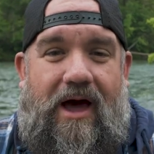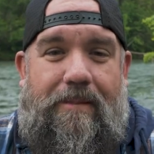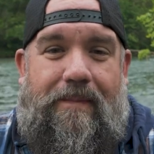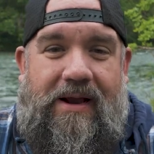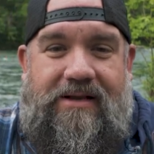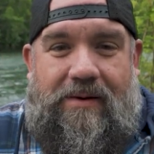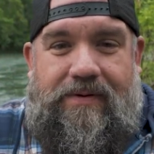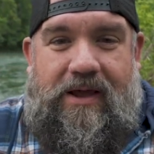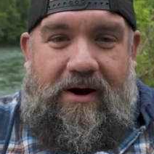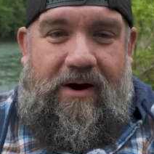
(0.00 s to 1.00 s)
I'm mic'd up
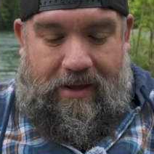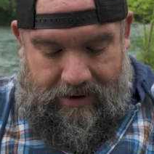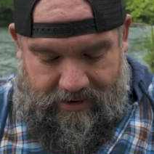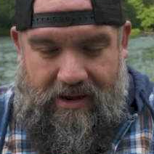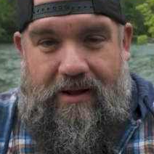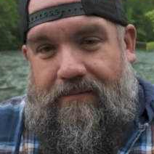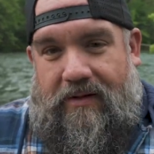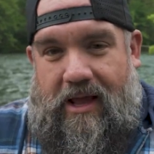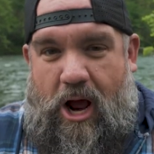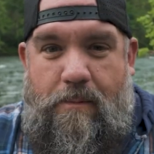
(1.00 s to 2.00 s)
here,
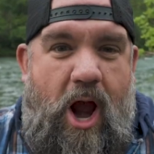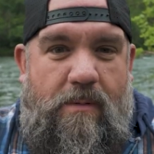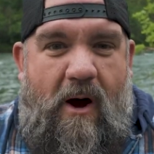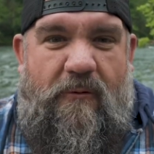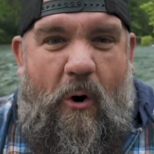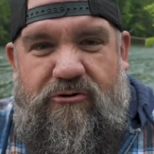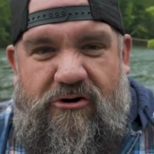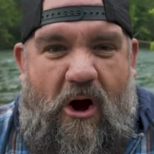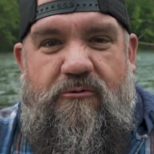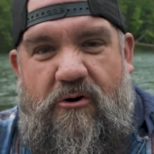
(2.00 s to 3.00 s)
and I make my voice
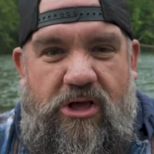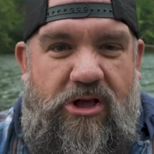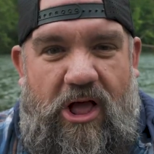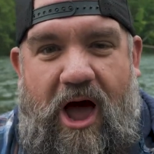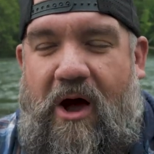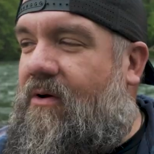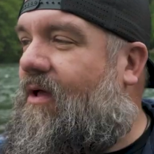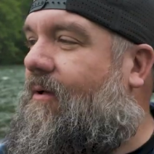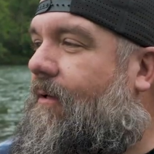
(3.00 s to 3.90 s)
sound really loud.